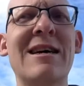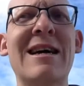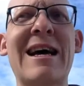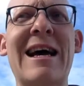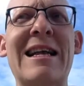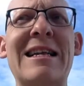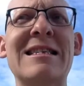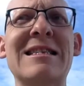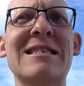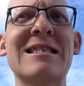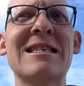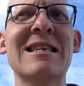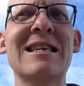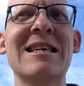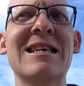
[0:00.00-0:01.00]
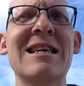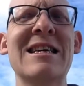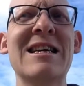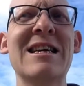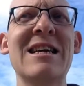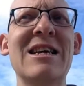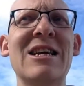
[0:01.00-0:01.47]
And
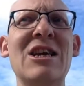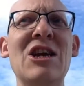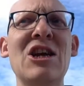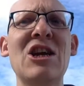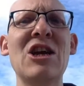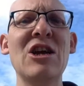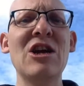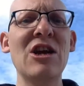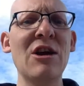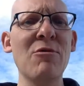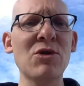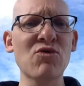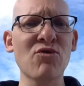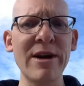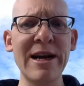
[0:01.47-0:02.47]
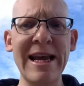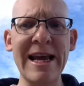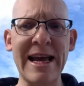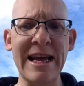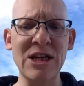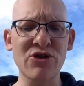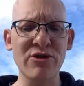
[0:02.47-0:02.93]
it was really
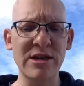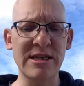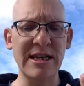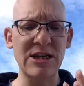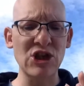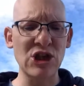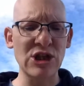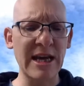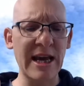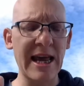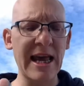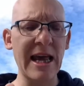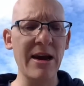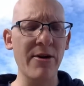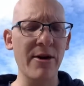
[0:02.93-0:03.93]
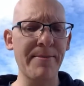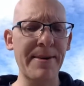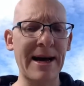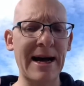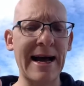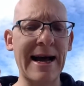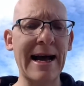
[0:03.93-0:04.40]
interesting just to hear
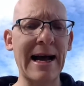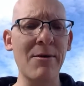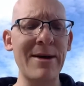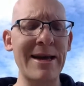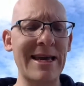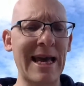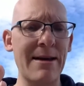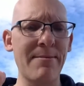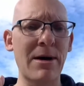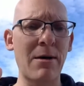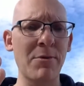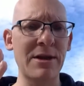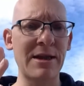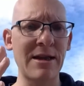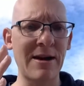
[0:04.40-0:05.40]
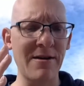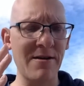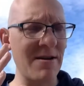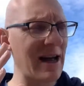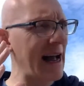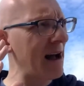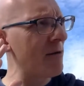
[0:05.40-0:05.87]
about how he came up with
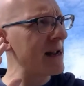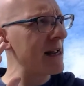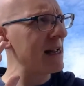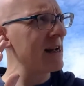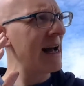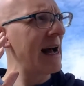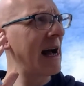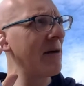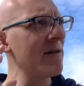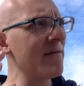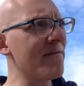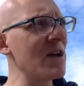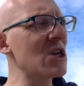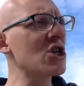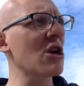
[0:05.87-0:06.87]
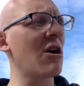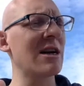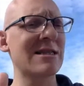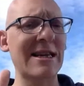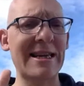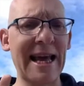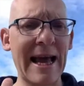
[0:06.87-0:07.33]
how he
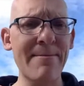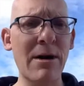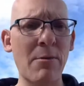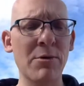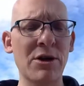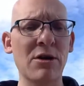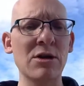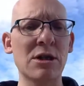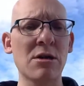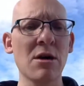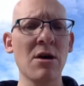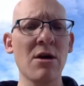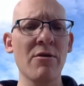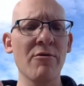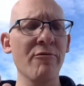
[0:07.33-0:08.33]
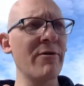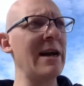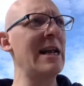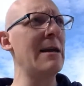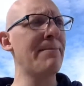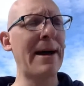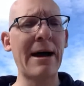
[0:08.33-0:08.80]
visualized and came up with those
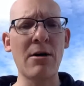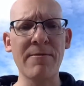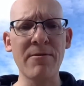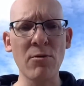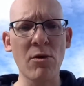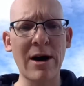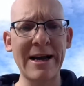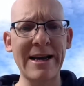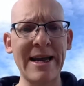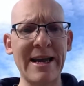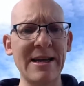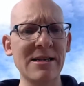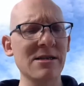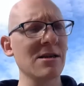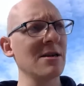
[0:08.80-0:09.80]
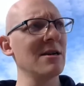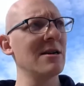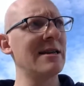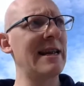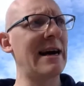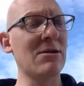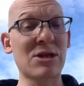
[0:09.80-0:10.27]
really powerful ideas.
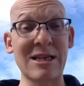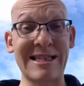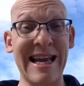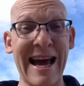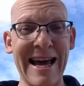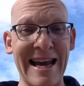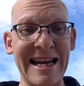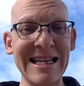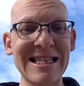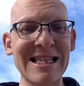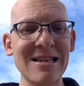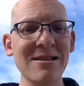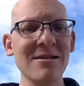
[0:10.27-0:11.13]
Now, to date,